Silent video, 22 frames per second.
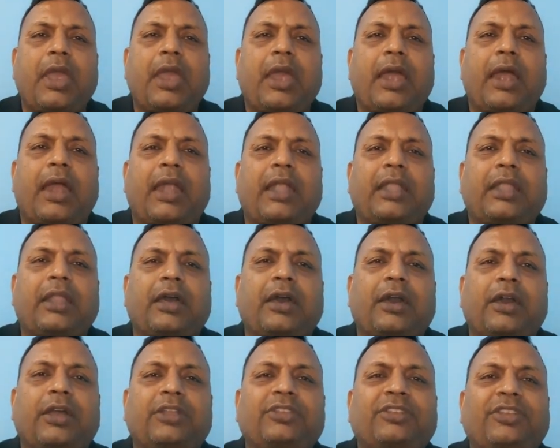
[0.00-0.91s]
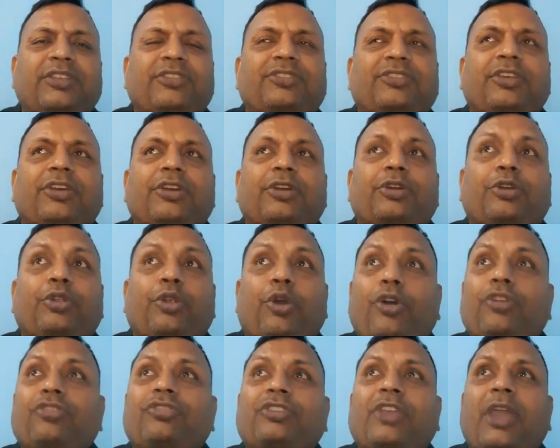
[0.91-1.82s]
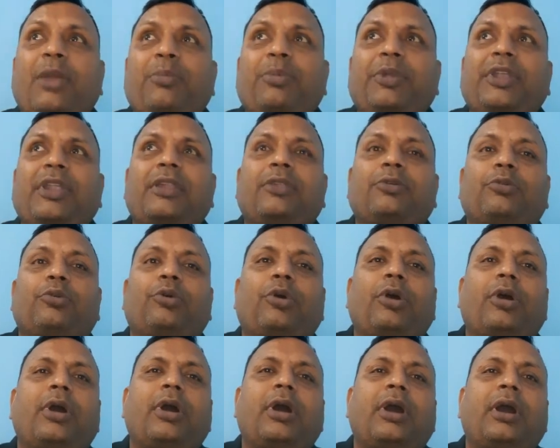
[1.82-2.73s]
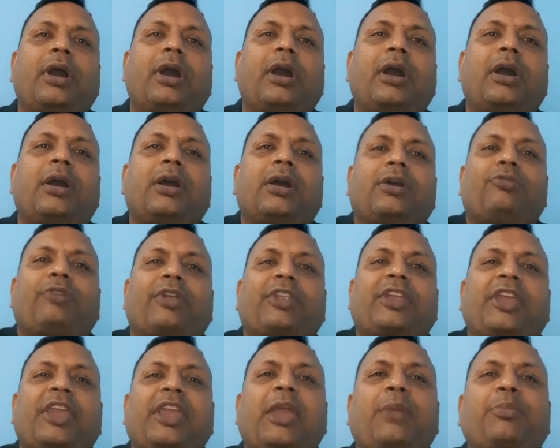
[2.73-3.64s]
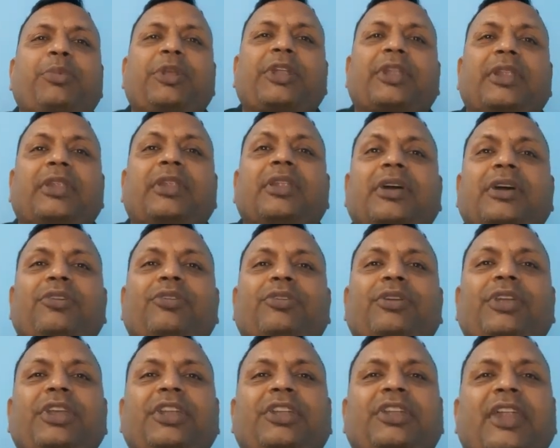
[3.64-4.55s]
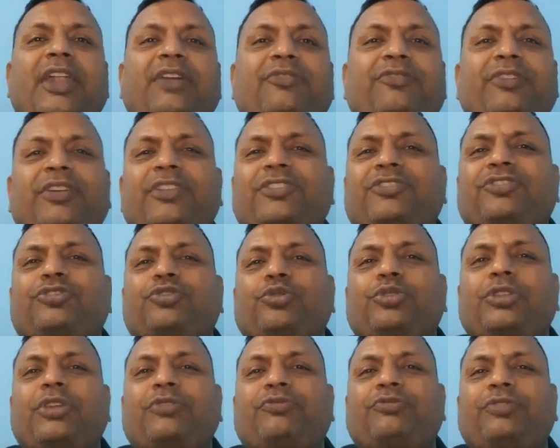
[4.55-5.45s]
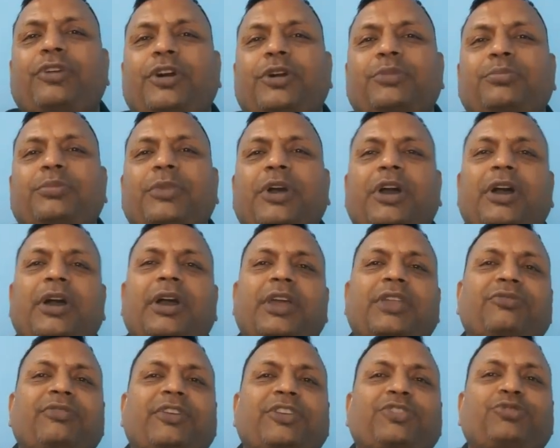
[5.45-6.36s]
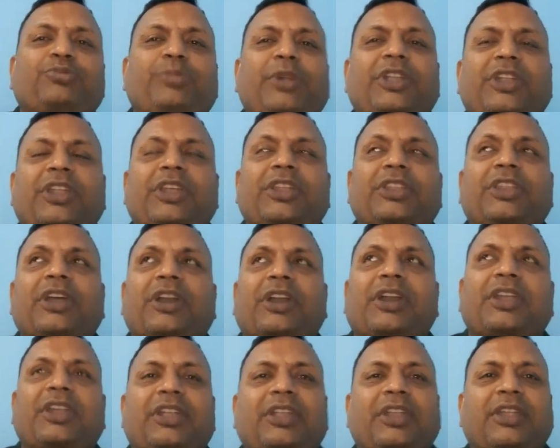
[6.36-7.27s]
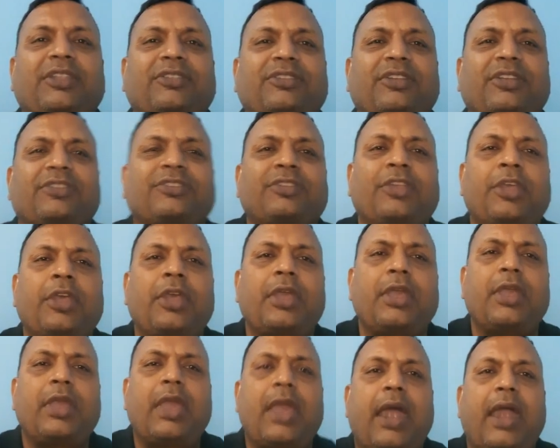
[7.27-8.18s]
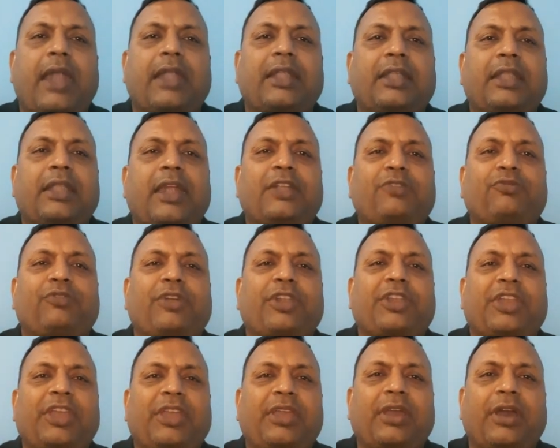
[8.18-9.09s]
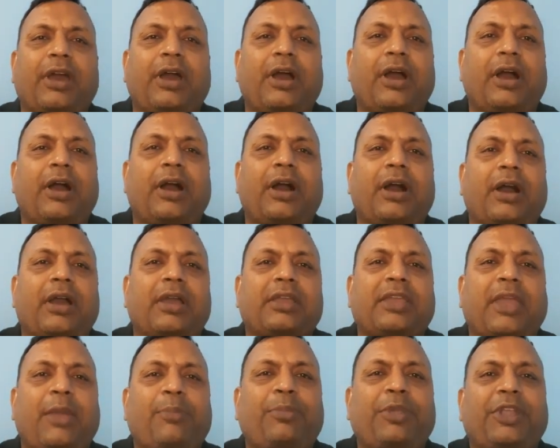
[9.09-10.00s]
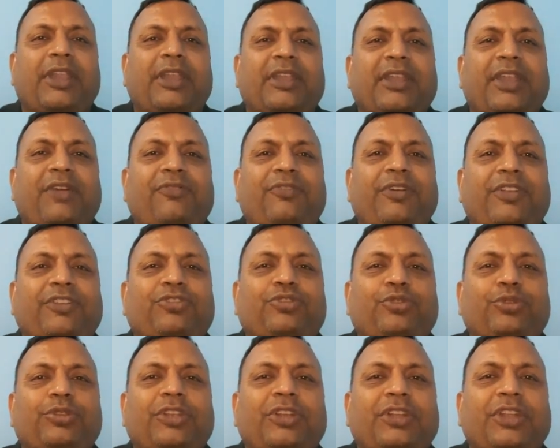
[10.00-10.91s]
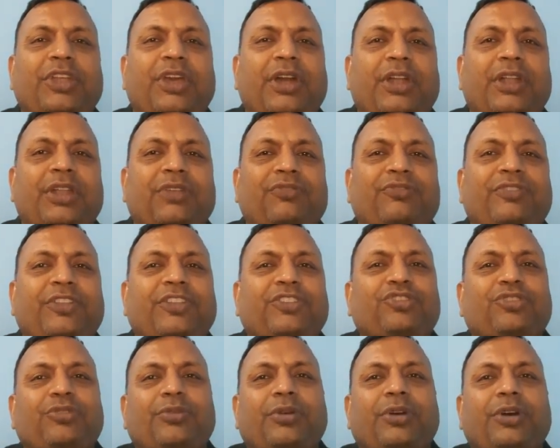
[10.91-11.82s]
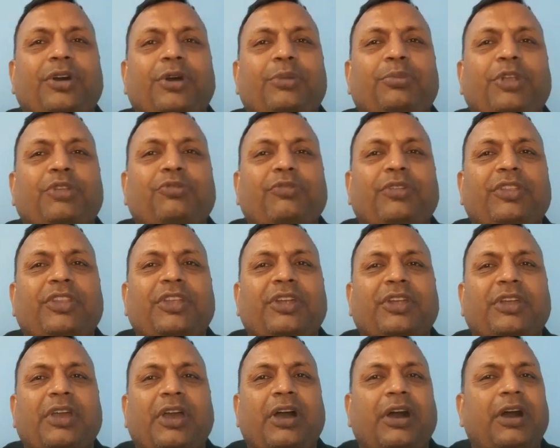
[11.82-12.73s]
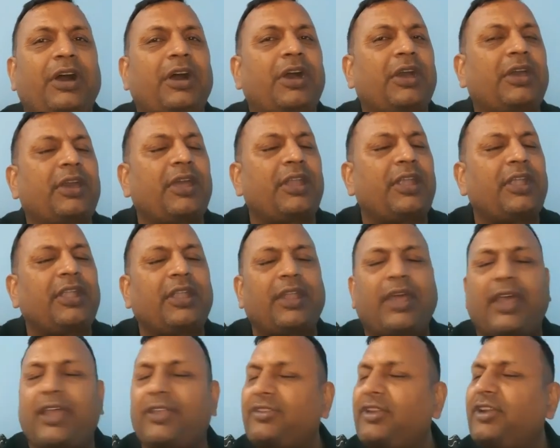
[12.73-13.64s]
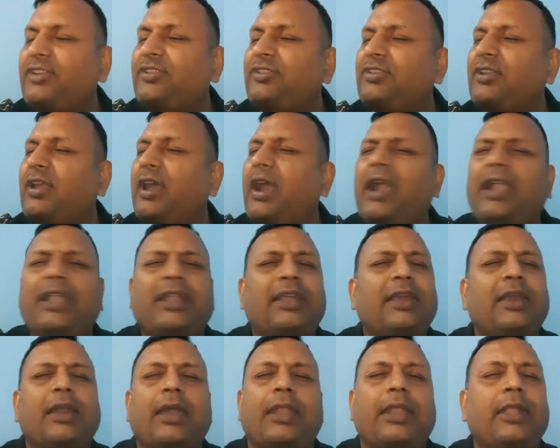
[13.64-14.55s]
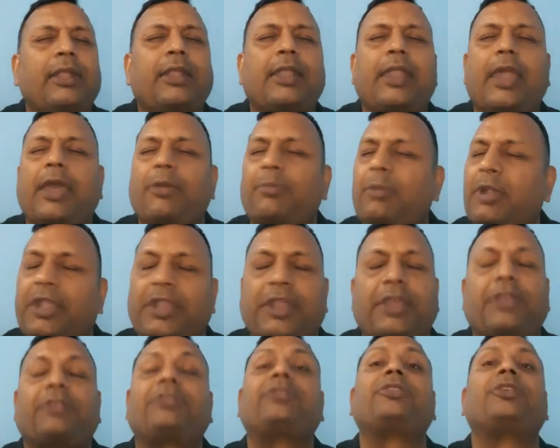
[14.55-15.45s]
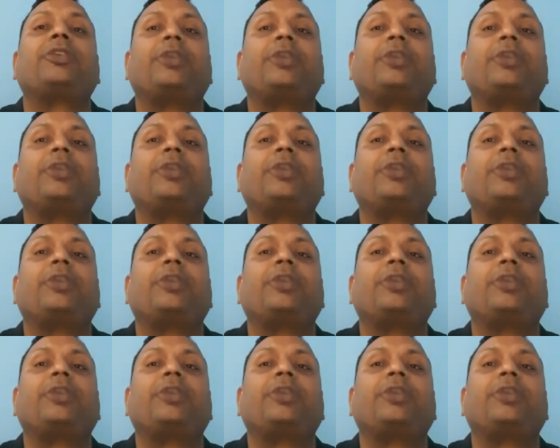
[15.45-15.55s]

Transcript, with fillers: and this gross capital or working capital it refers to the firm investment in the current assets and net working capital refers to the difference between the current assets and current liabilities